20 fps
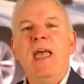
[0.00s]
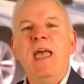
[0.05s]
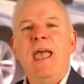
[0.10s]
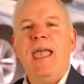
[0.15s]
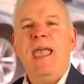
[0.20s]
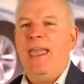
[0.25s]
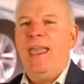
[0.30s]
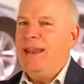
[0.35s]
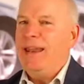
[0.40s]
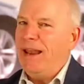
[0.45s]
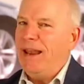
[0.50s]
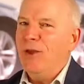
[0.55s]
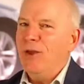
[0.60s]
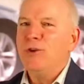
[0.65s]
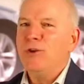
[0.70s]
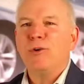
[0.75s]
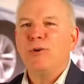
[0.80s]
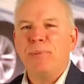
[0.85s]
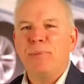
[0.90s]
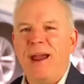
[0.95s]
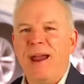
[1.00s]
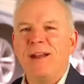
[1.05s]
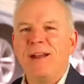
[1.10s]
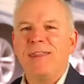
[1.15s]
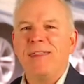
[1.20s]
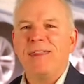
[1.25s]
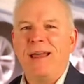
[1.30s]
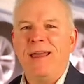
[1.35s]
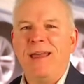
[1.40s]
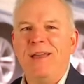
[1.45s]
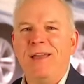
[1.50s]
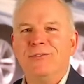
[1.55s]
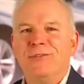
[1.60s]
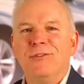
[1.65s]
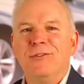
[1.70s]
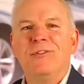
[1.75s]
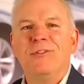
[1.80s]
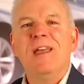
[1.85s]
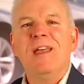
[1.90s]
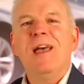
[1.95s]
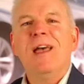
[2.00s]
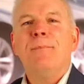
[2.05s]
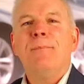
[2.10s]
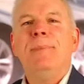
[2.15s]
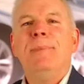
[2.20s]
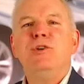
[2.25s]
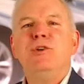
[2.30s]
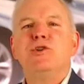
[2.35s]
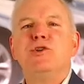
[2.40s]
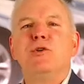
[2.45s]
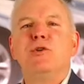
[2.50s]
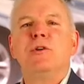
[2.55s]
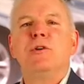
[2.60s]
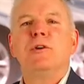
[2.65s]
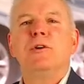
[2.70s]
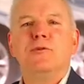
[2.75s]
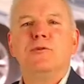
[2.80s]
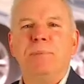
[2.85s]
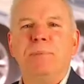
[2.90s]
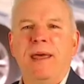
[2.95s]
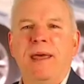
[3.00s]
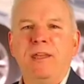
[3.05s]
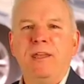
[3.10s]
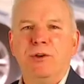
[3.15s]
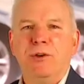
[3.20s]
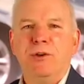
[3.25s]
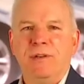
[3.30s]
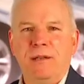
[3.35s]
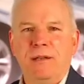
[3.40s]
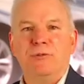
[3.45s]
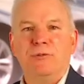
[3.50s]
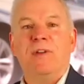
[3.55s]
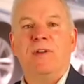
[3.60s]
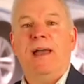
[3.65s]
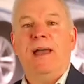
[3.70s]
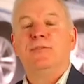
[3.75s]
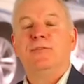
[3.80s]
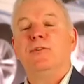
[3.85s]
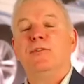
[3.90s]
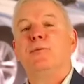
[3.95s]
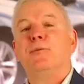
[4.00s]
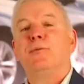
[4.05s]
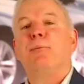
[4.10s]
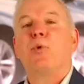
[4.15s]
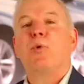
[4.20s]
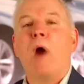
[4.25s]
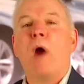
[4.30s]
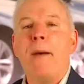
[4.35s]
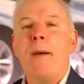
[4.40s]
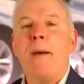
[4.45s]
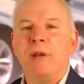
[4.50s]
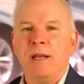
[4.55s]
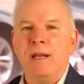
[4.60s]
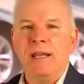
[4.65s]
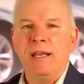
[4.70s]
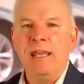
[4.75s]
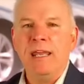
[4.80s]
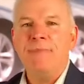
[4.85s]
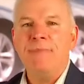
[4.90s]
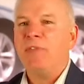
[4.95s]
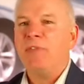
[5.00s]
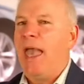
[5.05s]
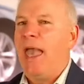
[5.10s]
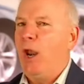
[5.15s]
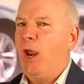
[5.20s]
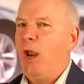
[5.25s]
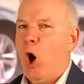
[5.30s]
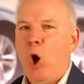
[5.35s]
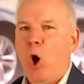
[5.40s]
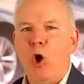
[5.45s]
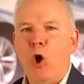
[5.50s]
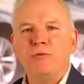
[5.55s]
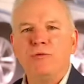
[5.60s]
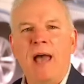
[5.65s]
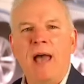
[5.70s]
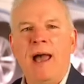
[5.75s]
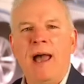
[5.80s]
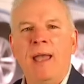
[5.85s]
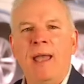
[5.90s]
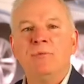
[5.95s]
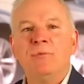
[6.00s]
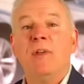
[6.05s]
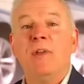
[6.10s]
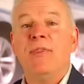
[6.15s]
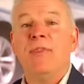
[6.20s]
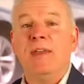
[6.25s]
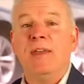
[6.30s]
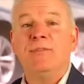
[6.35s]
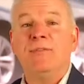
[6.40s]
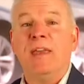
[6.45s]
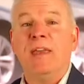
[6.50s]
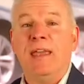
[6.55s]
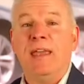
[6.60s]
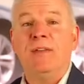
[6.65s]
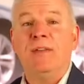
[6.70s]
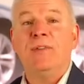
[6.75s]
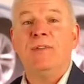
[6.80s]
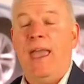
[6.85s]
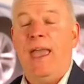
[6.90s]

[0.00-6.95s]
and I know you're proud of that license. Be sure to display your dealer's license prominently at all times. This is